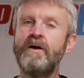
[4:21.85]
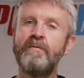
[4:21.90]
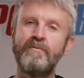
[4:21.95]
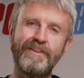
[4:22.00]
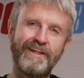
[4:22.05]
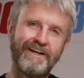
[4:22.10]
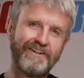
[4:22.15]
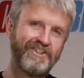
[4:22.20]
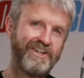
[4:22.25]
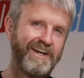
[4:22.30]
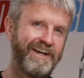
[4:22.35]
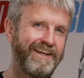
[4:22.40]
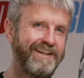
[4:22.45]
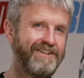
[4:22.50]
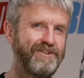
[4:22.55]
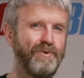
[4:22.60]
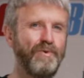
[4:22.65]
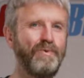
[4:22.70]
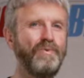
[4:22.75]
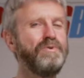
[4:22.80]
But that
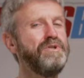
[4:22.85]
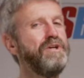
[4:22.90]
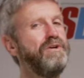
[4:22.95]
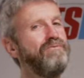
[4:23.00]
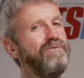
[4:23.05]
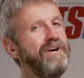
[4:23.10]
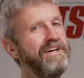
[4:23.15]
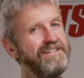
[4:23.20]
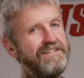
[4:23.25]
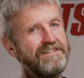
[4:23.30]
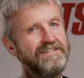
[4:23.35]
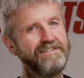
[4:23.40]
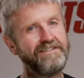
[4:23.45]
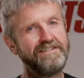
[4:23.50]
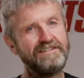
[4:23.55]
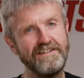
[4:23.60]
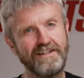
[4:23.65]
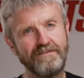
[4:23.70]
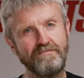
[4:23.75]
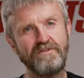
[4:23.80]
jacket's also rated to
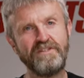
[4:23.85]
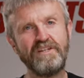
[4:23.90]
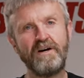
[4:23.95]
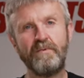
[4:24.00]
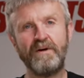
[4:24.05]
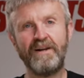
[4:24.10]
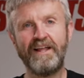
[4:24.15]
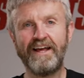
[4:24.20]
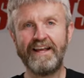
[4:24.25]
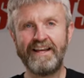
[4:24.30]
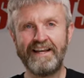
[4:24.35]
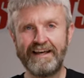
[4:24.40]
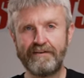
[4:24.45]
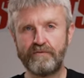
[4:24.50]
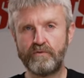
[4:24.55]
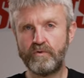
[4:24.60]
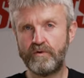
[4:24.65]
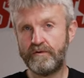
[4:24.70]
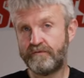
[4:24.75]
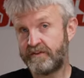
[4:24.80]
the same AA
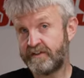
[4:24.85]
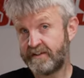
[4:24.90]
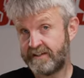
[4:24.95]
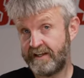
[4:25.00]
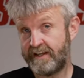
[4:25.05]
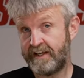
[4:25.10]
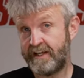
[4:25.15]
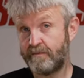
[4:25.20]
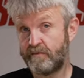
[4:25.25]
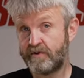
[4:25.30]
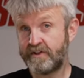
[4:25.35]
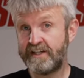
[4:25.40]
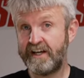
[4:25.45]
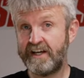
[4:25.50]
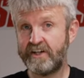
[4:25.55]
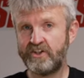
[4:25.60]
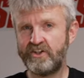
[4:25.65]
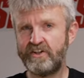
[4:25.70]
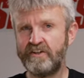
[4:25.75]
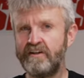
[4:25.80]
level of the CE
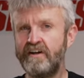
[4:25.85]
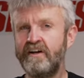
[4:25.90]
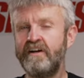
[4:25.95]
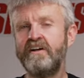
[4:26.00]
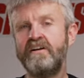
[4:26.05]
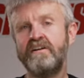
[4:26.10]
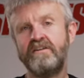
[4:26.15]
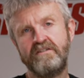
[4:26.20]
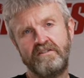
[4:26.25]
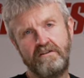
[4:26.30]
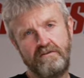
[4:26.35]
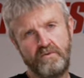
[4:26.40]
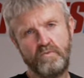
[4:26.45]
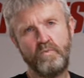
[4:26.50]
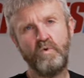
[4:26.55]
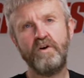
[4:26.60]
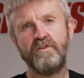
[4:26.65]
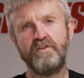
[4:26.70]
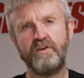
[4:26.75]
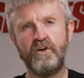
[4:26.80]
protection, so it's
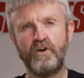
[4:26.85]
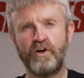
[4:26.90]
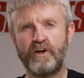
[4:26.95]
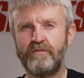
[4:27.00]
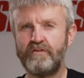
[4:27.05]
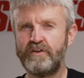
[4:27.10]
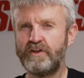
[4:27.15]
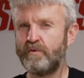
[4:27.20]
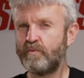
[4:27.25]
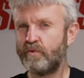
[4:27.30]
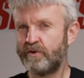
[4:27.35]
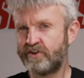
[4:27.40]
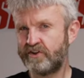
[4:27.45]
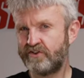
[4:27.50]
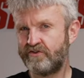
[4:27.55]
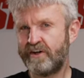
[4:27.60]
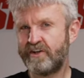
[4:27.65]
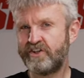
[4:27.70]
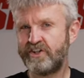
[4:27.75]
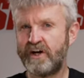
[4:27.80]
worth a look if you don't want to
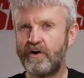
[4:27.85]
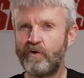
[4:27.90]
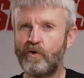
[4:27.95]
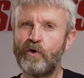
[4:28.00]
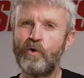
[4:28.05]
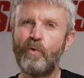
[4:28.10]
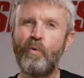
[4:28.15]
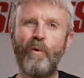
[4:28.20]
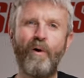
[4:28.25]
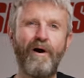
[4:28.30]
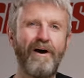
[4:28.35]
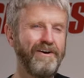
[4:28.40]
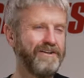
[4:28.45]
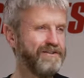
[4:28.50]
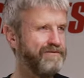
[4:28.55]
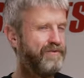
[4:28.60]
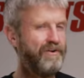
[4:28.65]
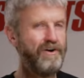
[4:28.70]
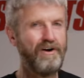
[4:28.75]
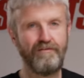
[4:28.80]
stretch out quite
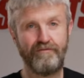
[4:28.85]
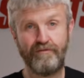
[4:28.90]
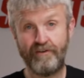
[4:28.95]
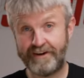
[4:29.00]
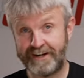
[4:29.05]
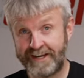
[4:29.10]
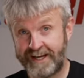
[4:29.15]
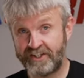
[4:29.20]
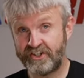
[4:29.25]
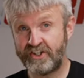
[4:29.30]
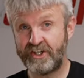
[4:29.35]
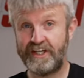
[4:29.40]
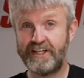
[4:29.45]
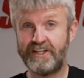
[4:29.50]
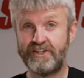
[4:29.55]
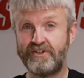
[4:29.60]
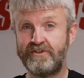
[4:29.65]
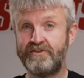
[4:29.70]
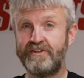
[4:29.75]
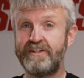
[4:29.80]
as far
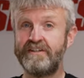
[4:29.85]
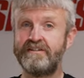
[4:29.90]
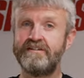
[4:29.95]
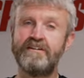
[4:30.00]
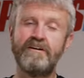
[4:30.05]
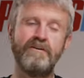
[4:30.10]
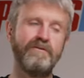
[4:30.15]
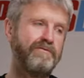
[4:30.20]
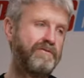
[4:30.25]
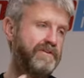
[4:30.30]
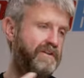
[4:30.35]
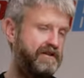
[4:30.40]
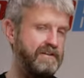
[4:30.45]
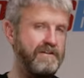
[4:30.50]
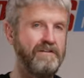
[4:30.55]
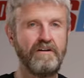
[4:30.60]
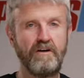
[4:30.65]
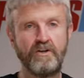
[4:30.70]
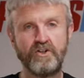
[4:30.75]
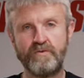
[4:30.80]
financially as you need to go for this
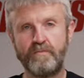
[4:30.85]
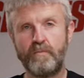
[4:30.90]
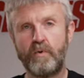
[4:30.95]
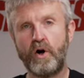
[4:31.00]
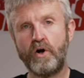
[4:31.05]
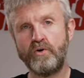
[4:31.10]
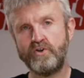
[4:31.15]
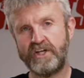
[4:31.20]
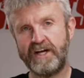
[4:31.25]
Induction Pro